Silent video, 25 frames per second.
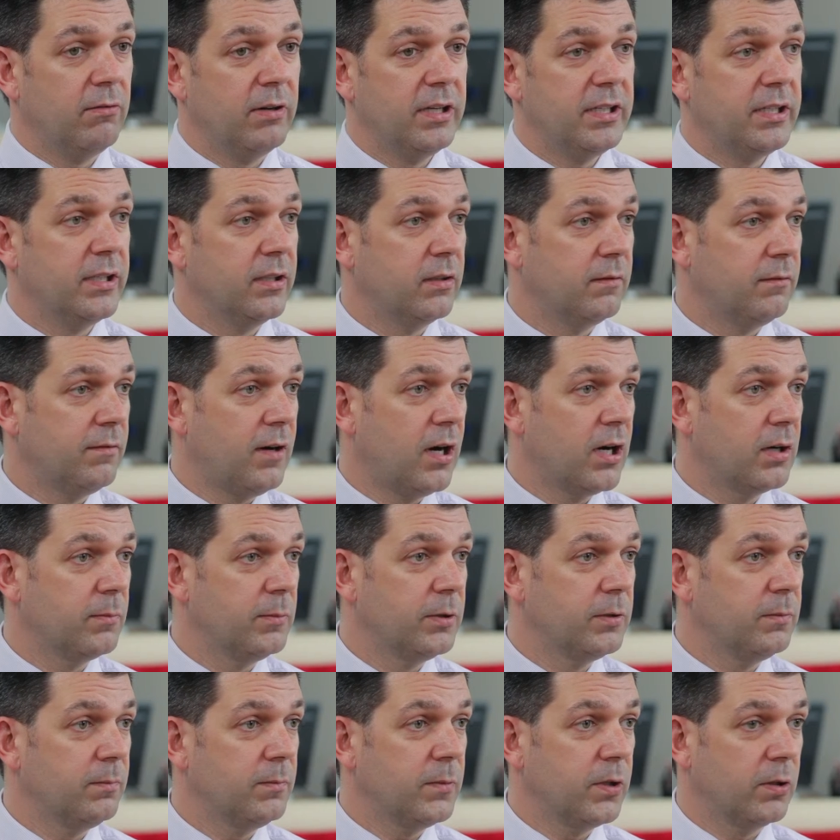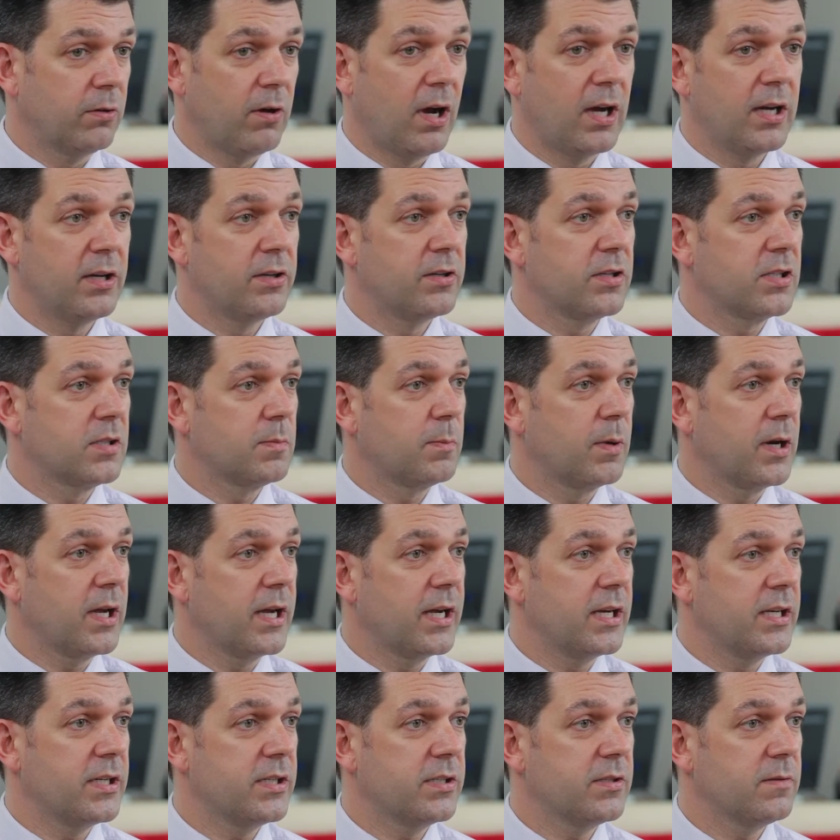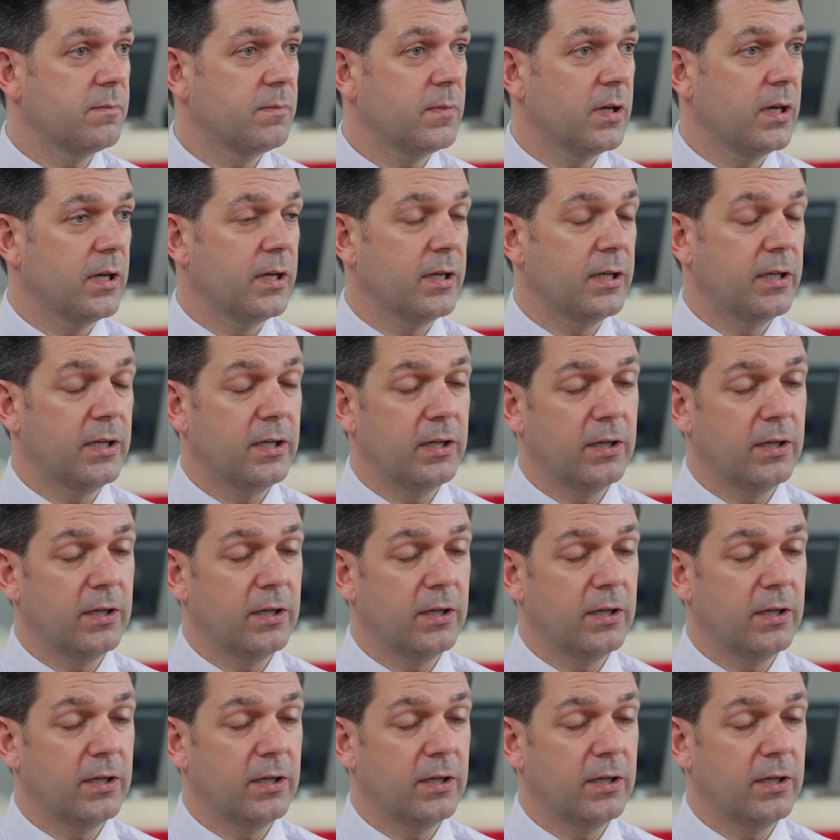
a retail environment, your island displays in